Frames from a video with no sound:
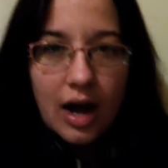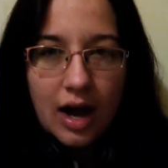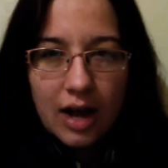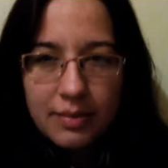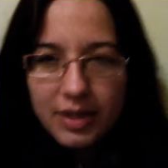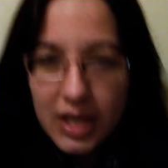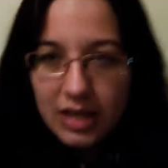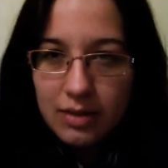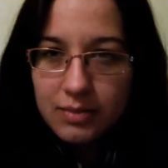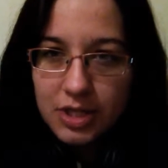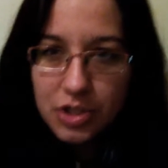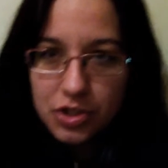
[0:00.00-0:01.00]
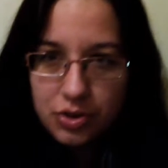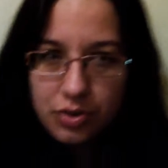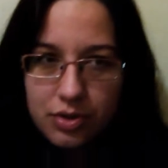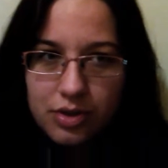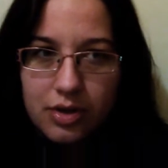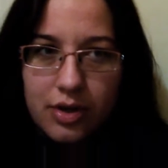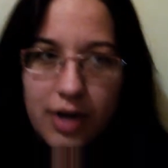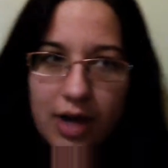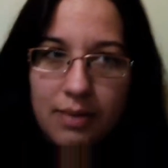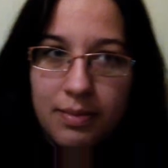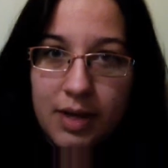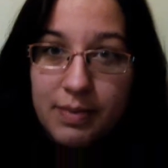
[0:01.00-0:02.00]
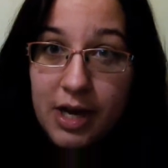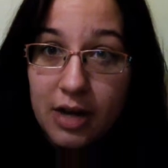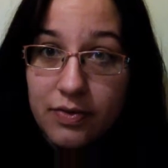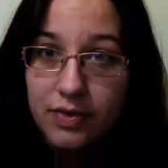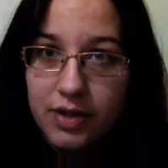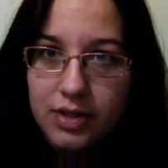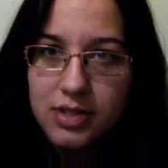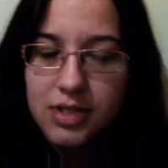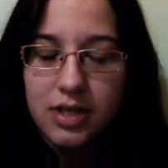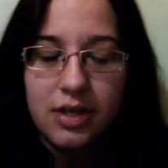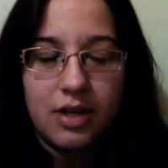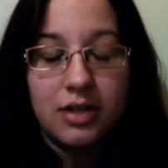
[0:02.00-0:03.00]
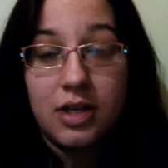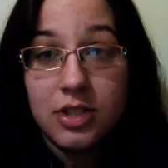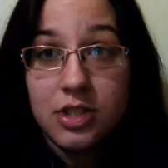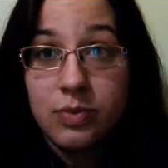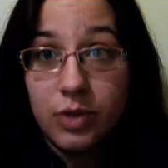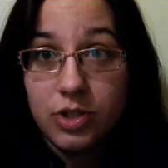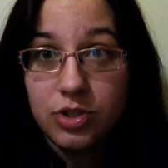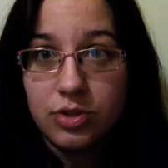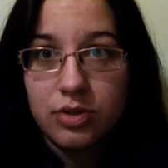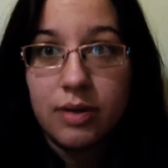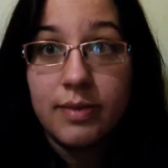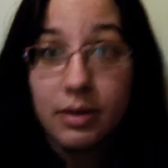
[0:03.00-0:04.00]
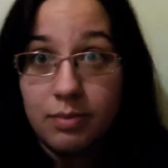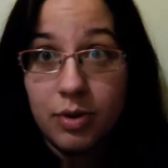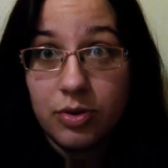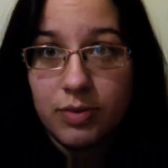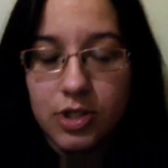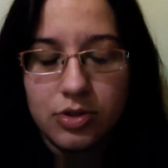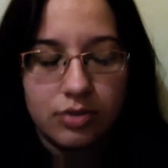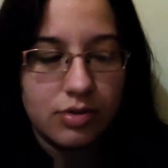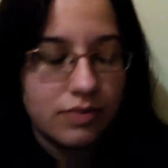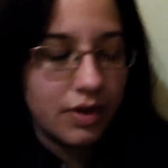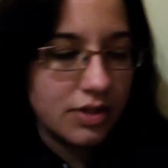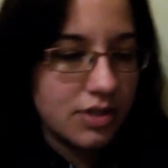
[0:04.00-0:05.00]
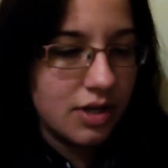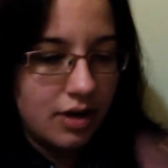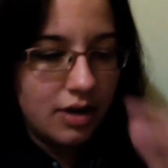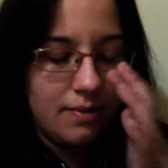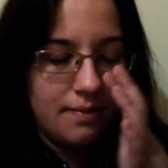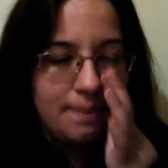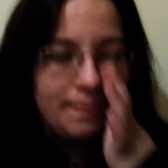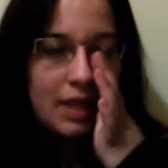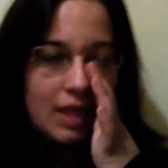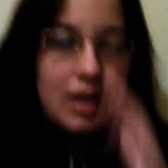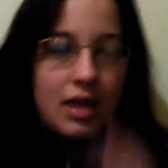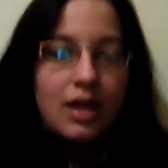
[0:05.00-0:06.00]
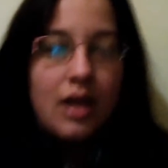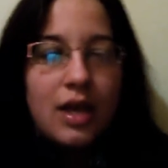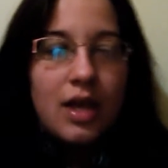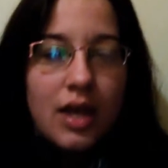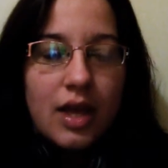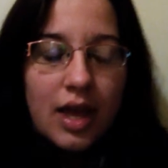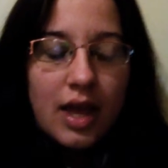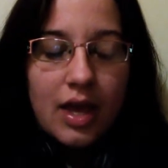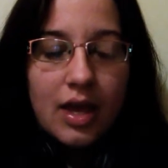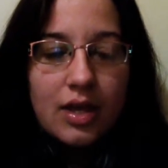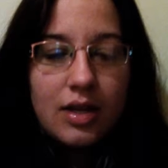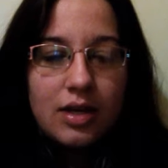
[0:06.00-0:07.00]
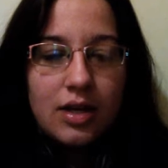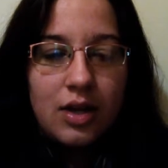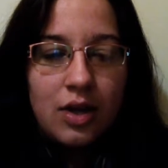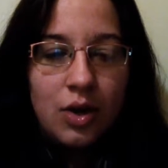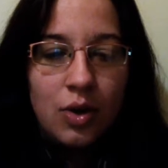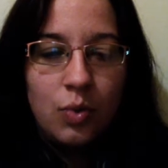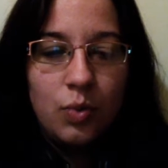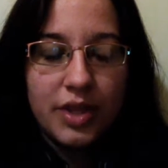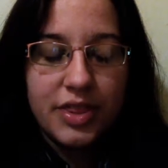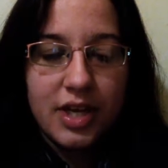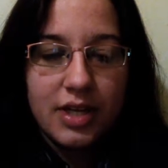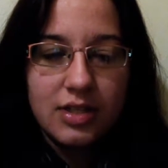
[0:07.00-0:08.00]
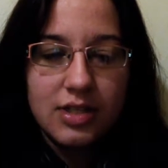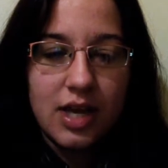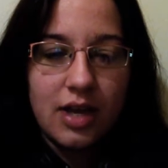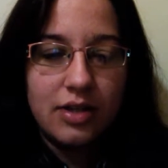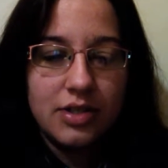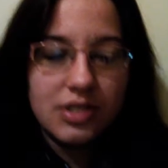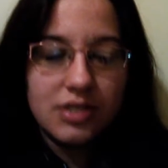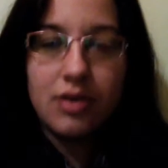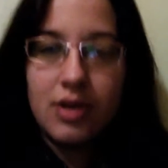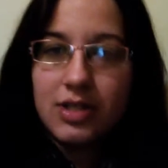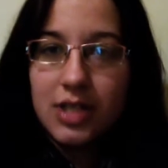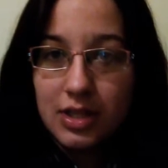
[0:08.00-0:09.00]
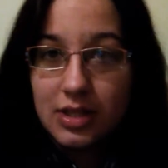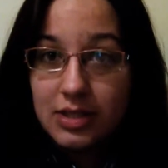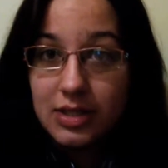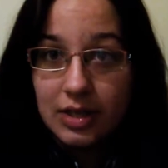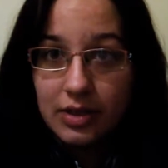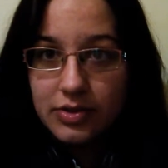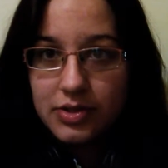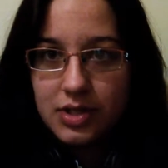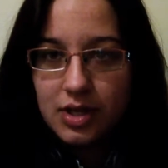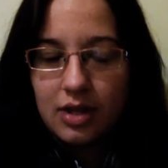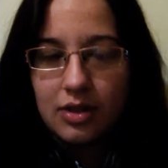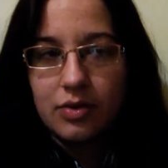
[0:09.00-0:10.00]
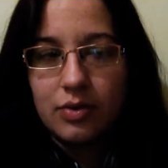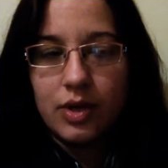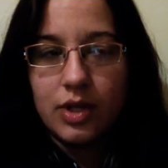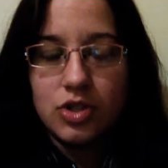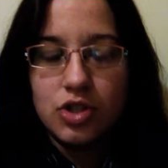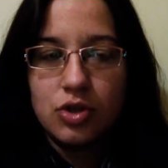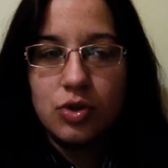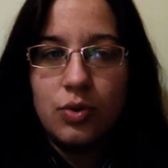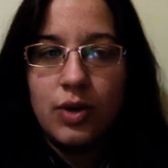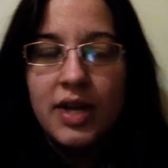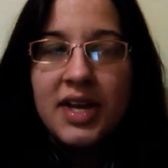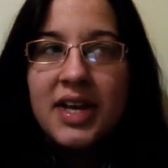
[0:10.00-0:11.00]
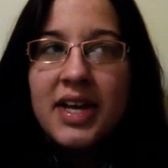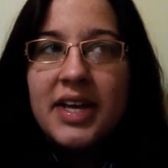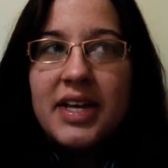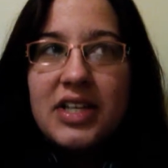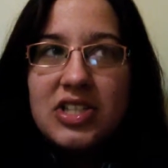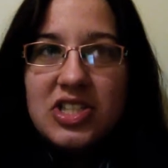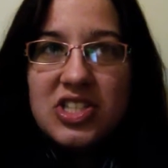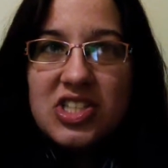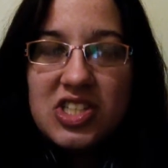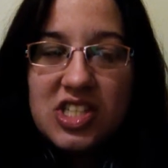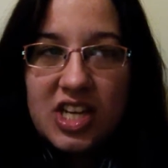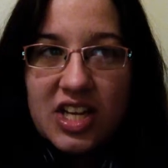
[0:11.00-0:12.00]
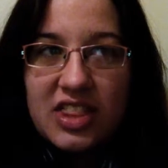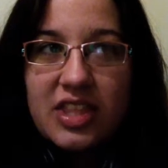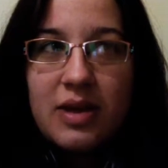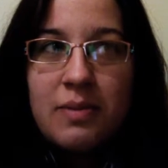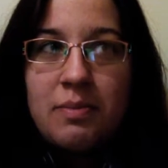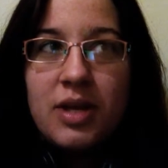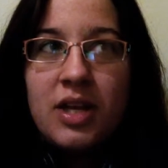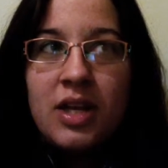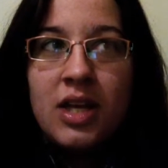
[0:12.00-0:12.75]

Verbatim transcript: I'm getting my shoulder and my back fixed. Now, not just one shoulder, I'm getting both my shoulders fixed. Um, and what that entails is they're going to take these needles and they're going to stick them